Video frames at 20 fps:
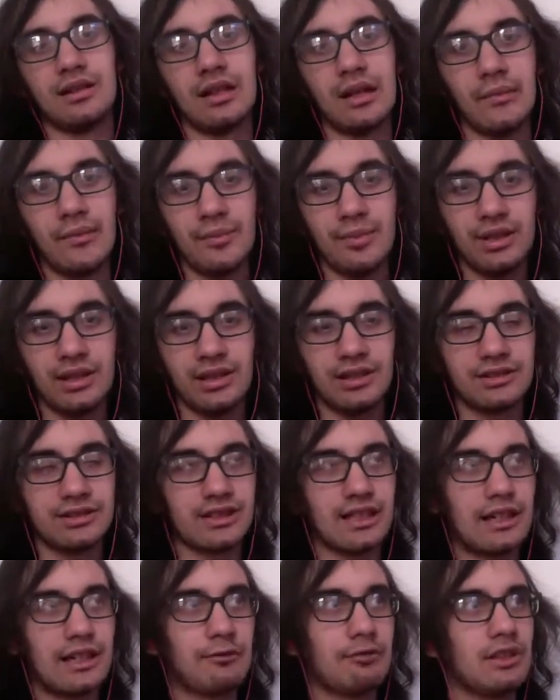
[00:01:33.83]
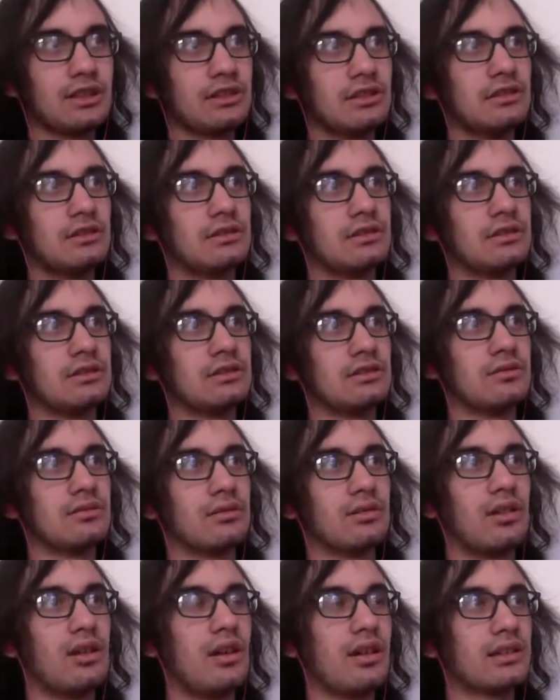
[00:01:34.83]
I'm gonna be honest, I read the
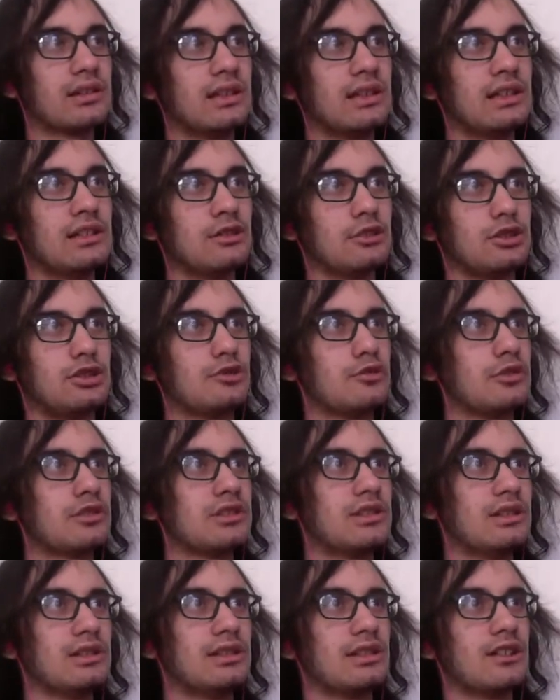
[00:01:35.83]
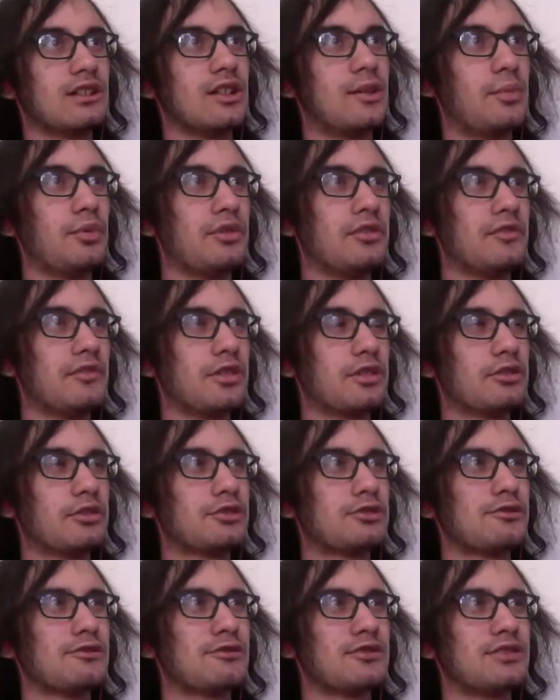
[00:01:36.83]
long thing, the short thing, a couple of other
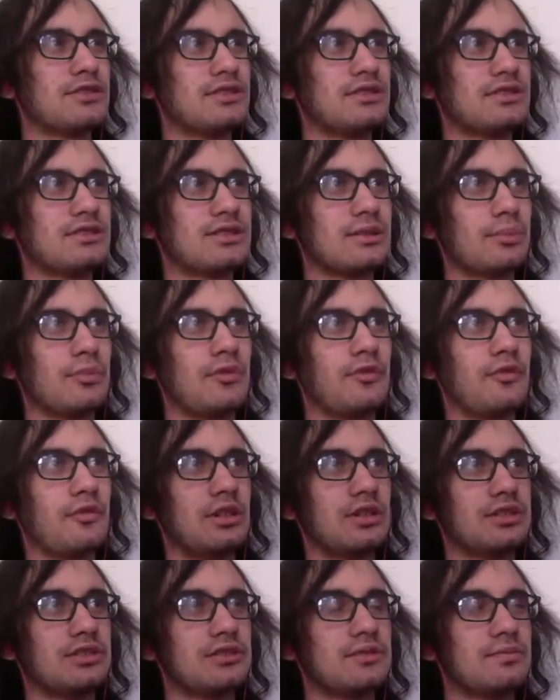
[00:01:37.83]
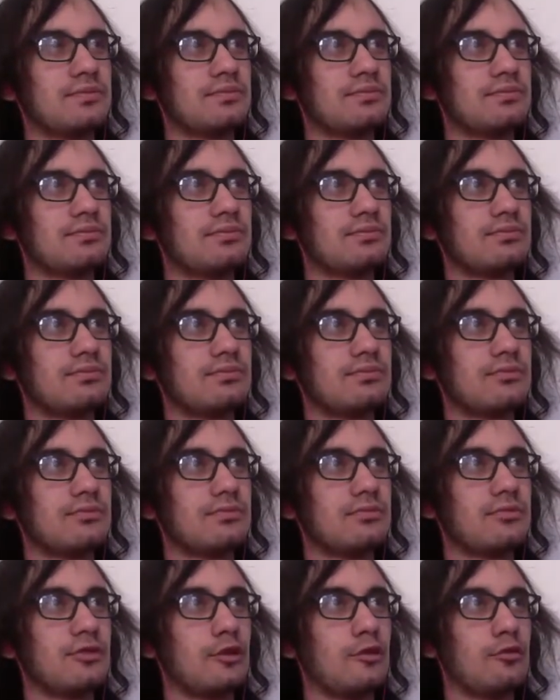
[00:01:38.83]
sources, some of which
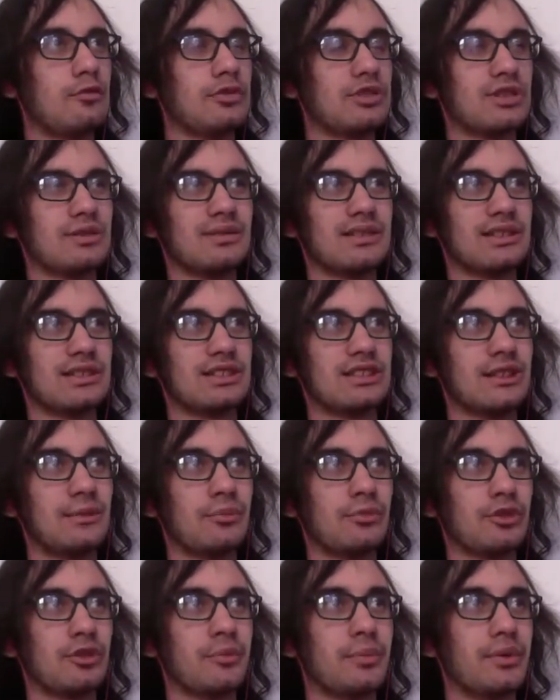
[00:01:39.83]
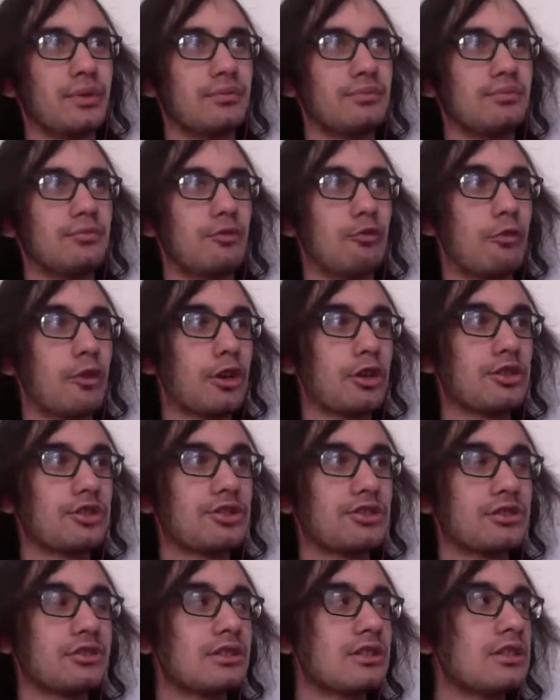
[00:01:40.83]
were something similar but
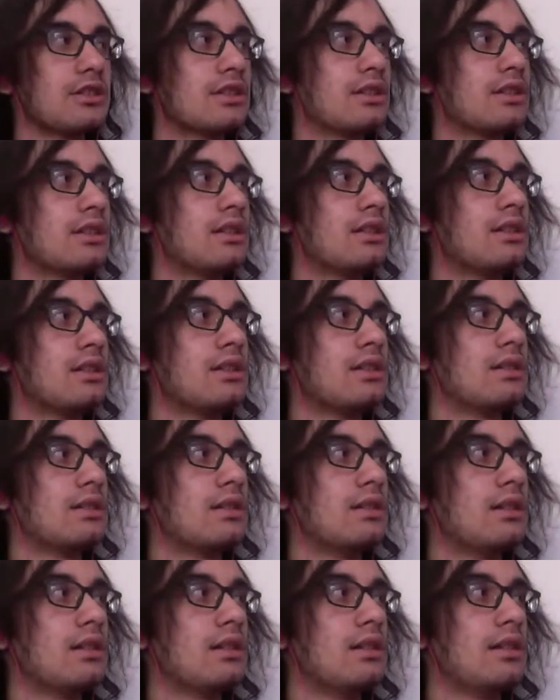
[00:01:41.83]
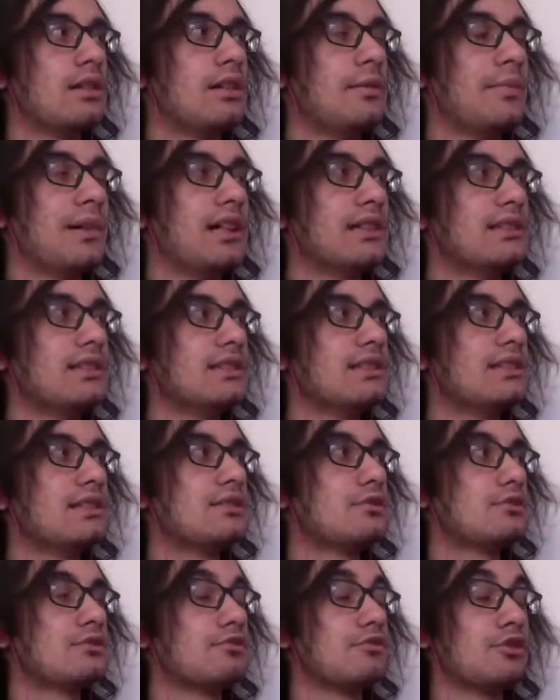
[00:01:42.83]
worse. And my thing
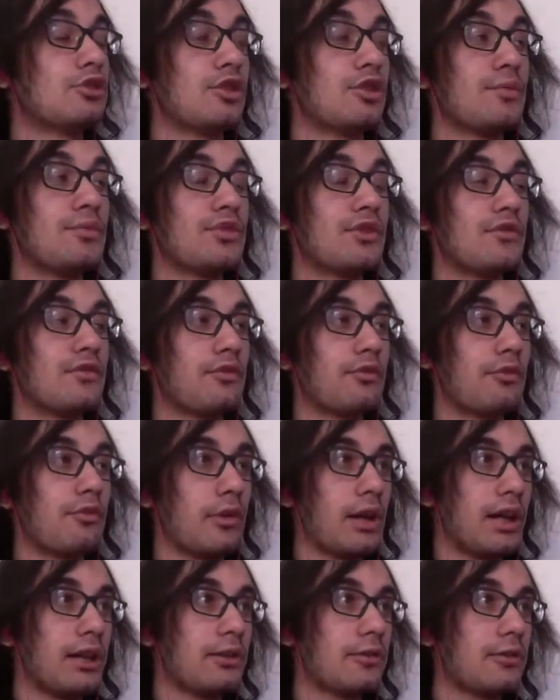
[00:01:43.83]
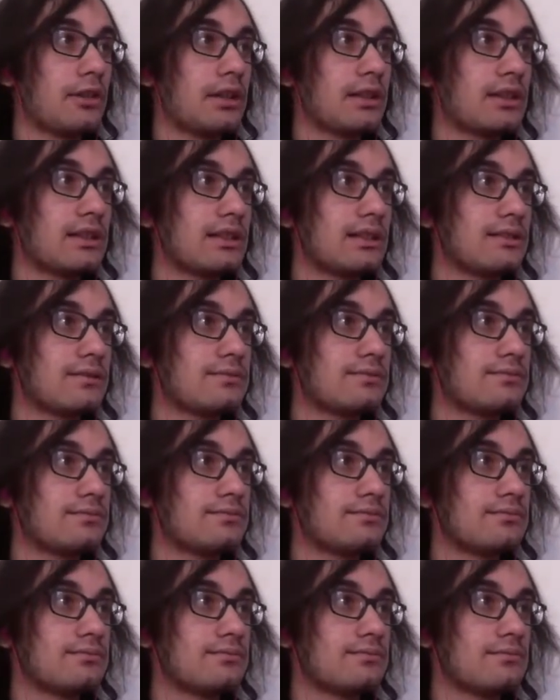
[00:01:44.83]
is, in terms of rhetoric,
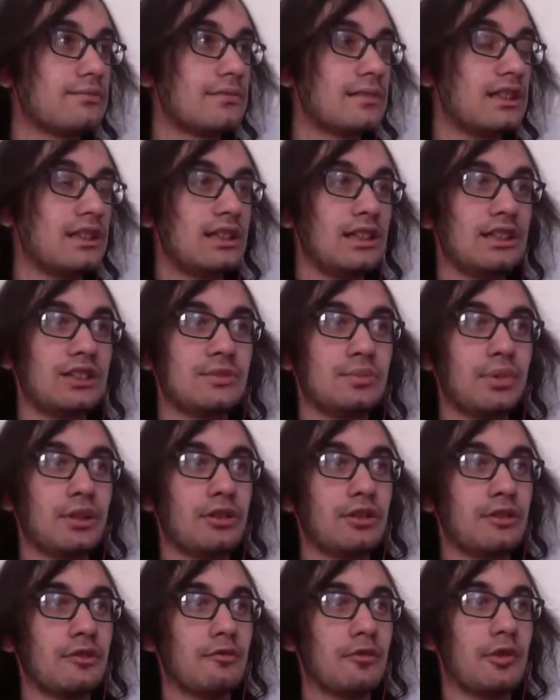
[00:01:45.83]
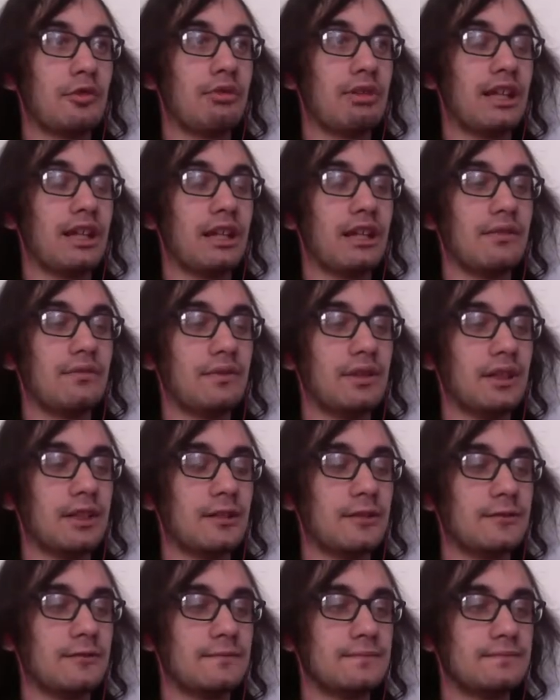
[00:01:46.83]
it is better than what we have now.